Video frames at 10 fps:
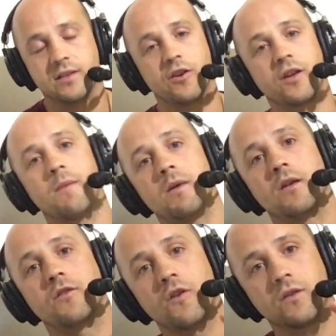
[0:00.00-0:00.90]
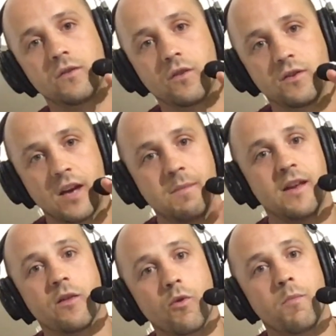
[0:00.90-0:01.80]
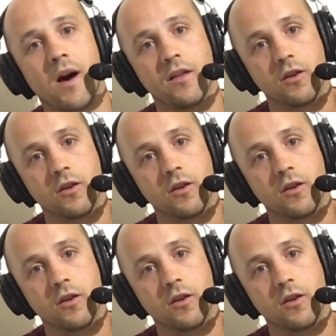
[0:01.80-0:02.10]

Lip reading: so don't take me down the wrong path.